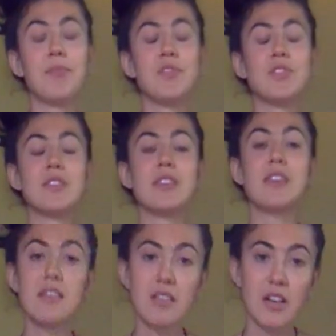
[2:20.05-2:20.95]
She's a
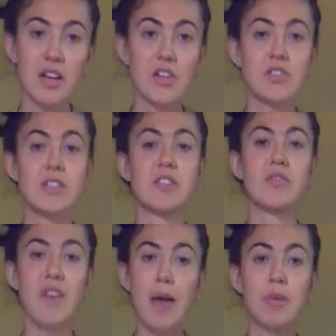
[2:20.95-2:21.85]
healer, she's
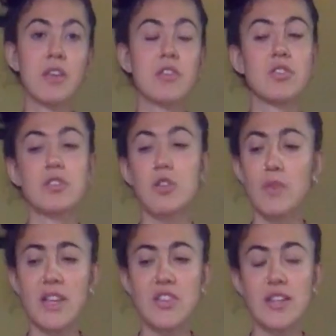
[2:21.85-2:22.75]
fabulous, she's
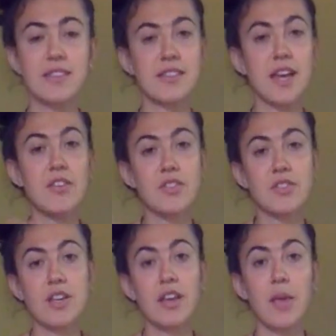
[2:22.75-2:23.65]
courageous, and I
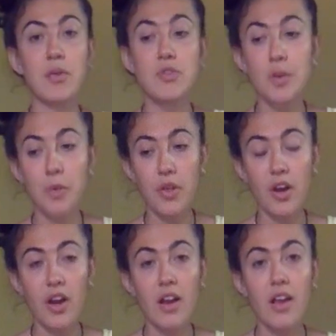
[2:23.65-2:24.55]
just did a retreat with
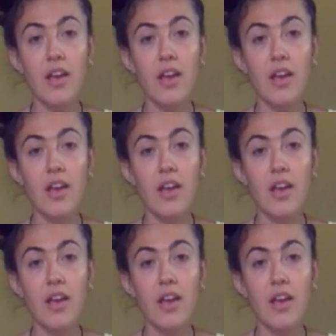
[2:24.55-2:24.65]
her.